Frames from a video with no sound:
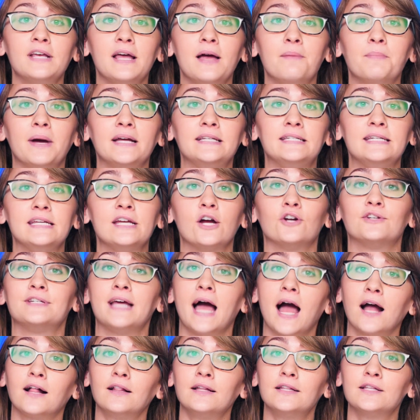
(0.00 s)
at MIT are
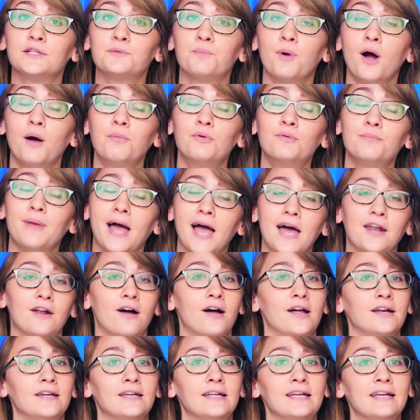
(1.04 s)
tackling this problem head
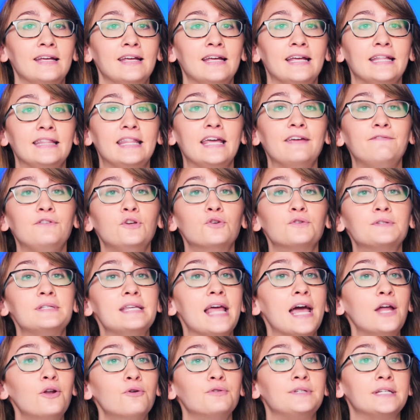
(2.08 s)
on. They've used
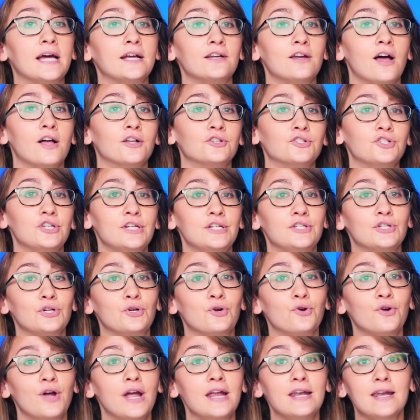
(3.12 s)
nanotechnology to
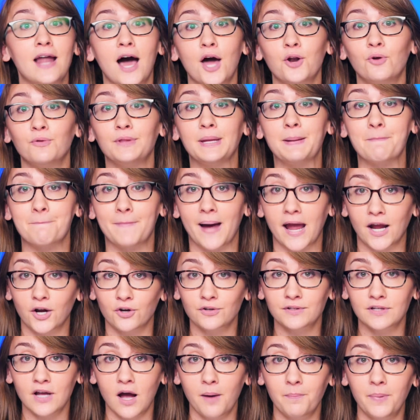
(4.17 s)
create not only
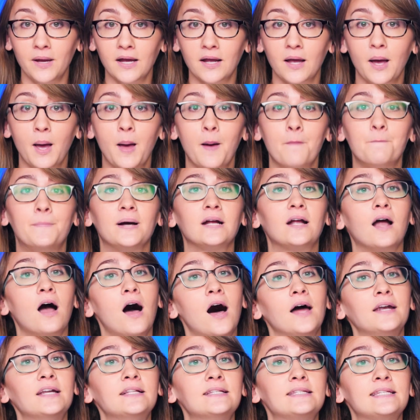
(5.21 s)
microscopic, but
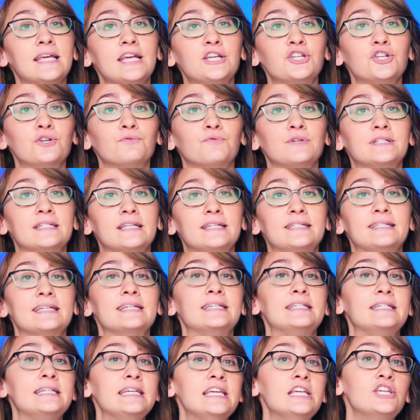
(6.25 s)

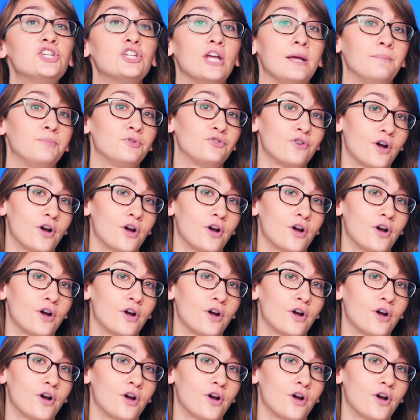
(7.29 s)
condensation-resistant T-shaped